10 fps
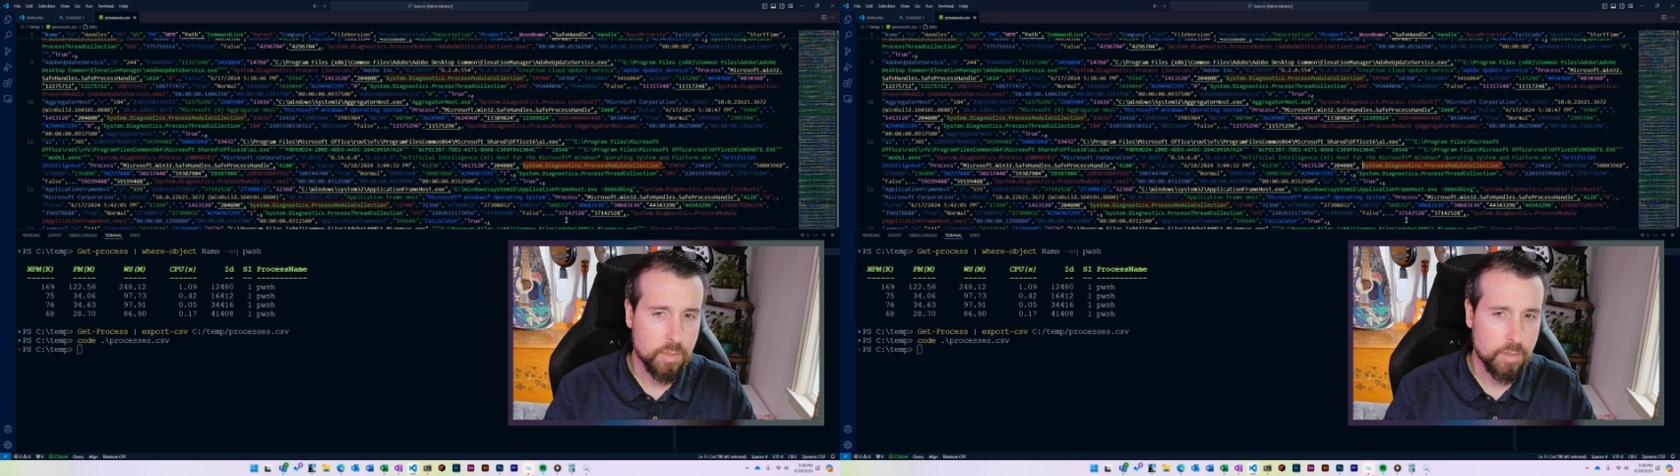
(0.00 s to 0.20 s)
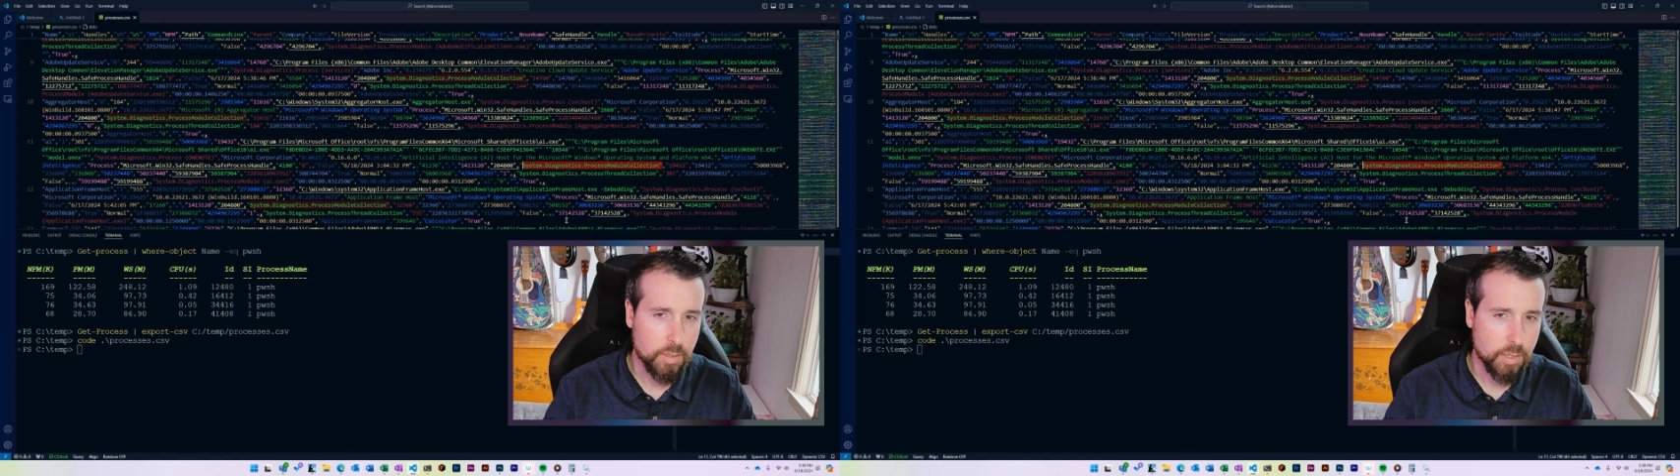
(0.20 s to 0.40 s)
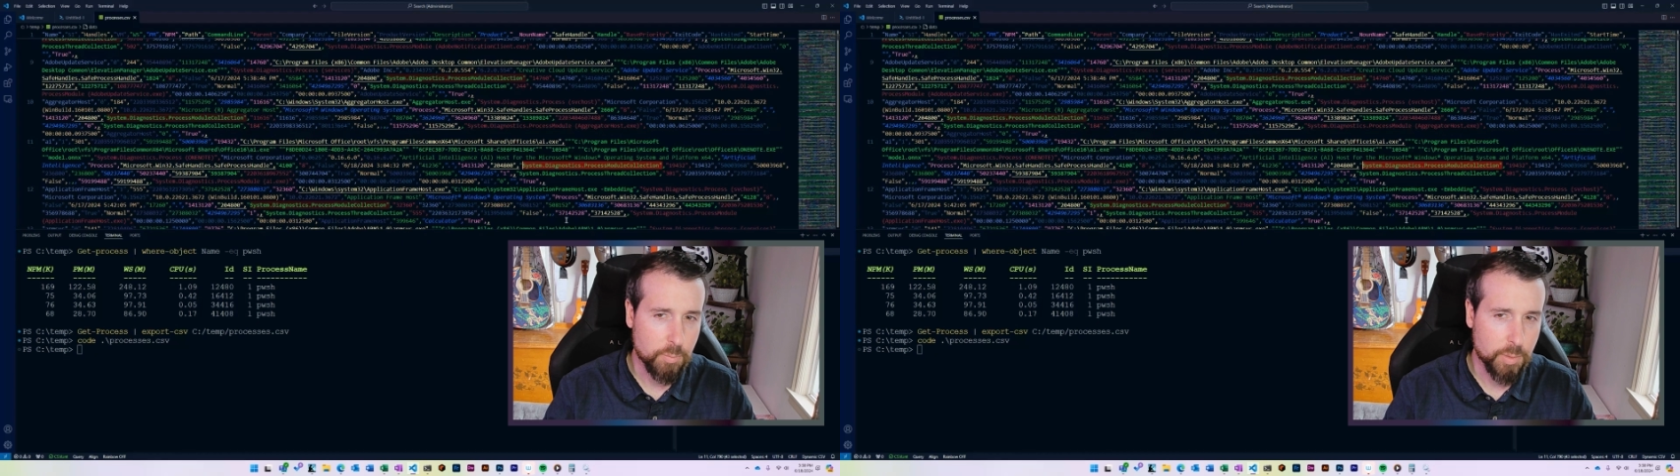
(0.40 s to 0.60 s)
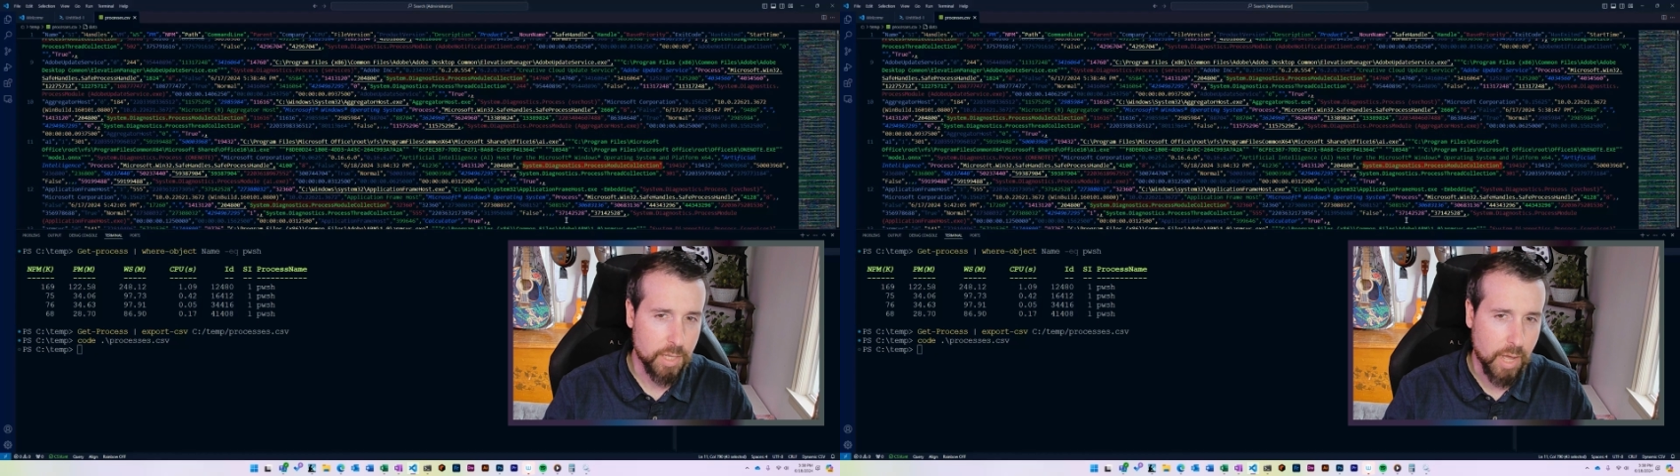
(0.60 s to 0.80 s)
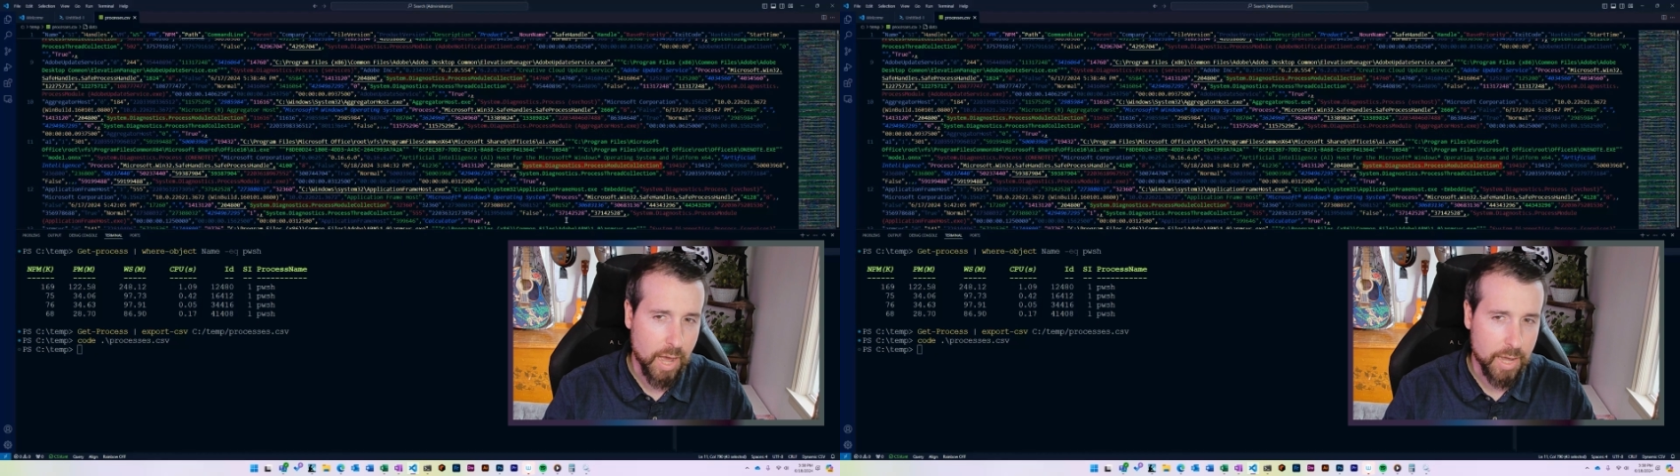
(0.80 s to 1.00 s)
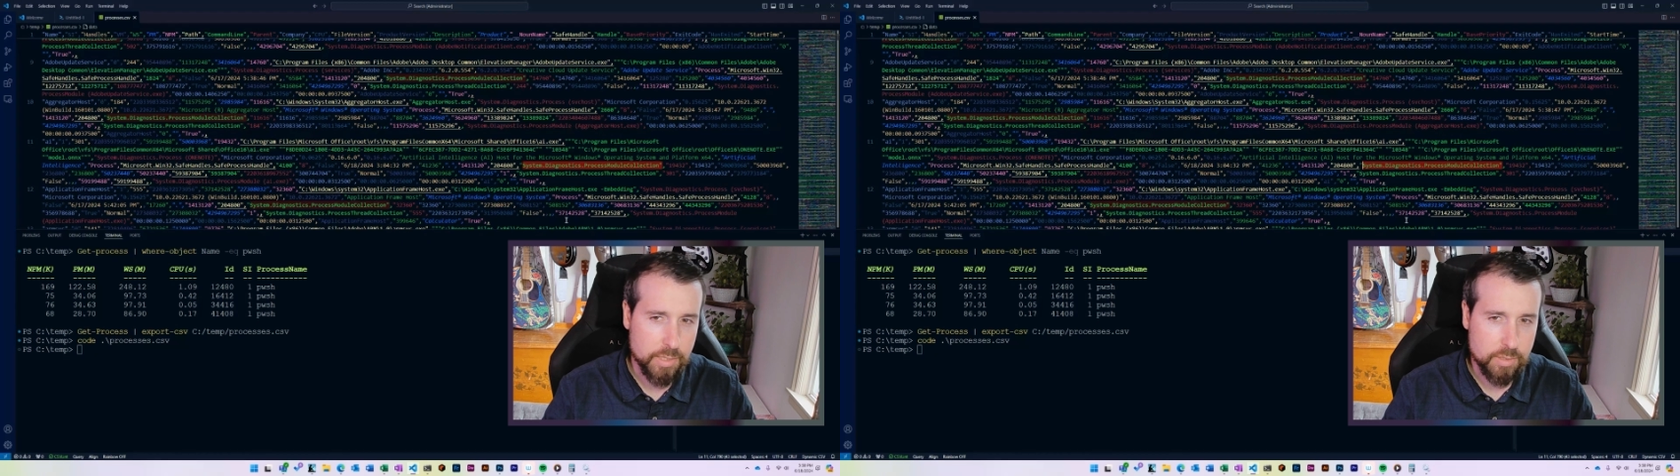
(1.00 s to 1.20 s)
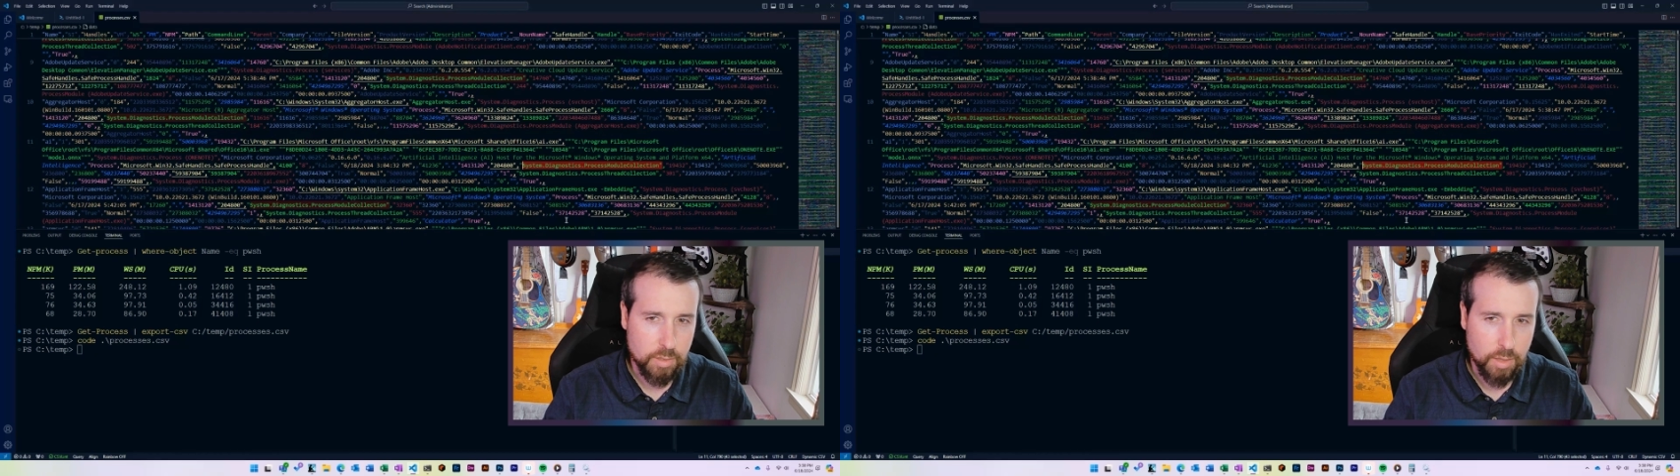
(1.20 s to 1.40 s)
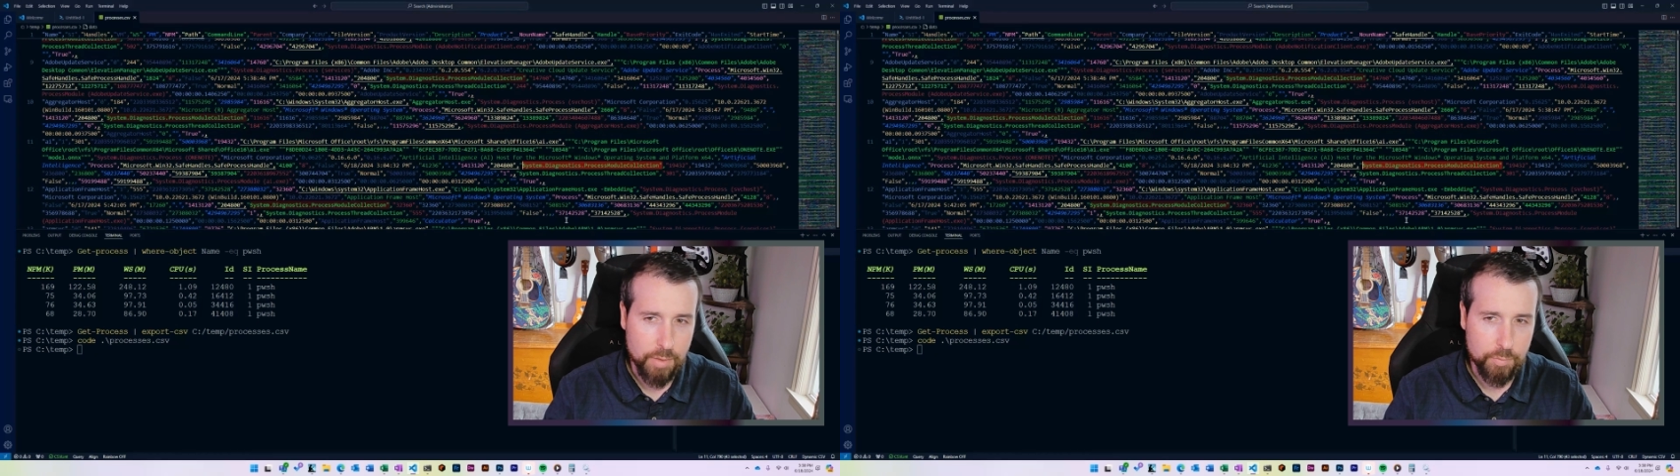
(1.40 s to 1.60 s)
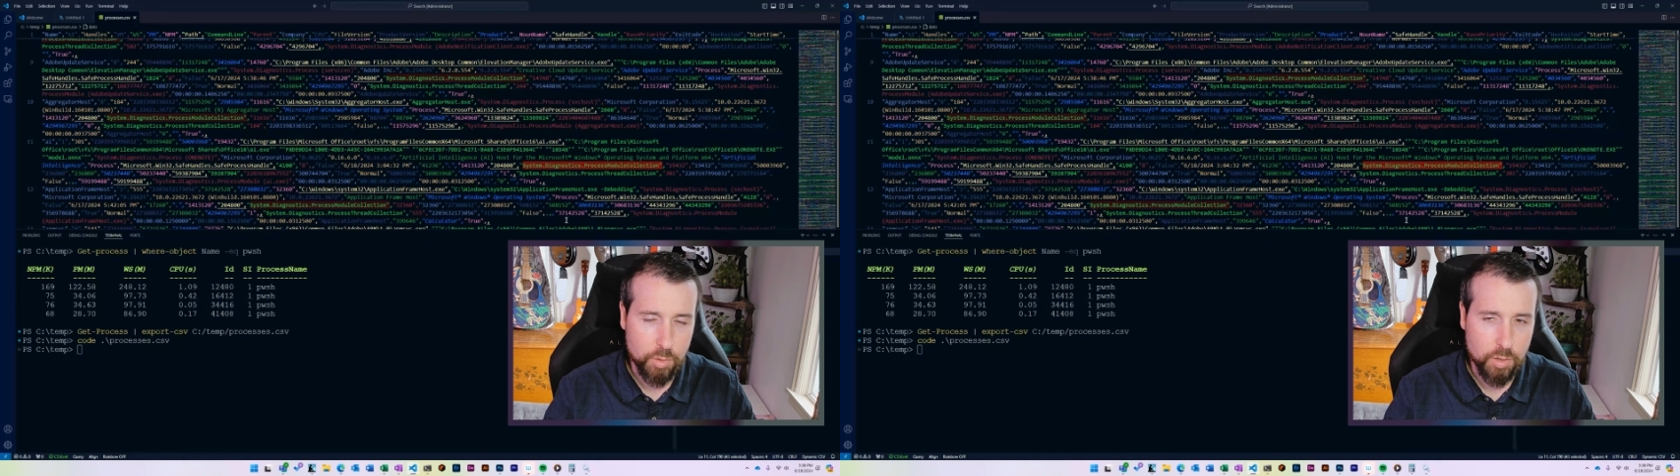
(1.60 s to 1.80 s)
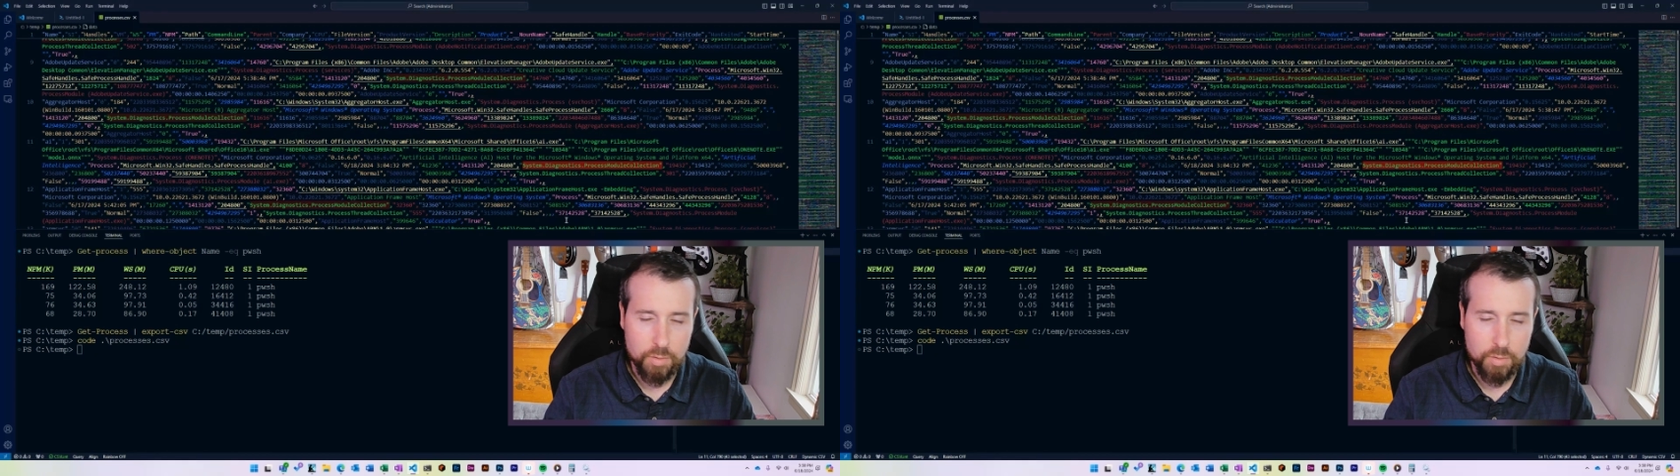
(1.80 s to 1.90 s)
They're going to be the highest level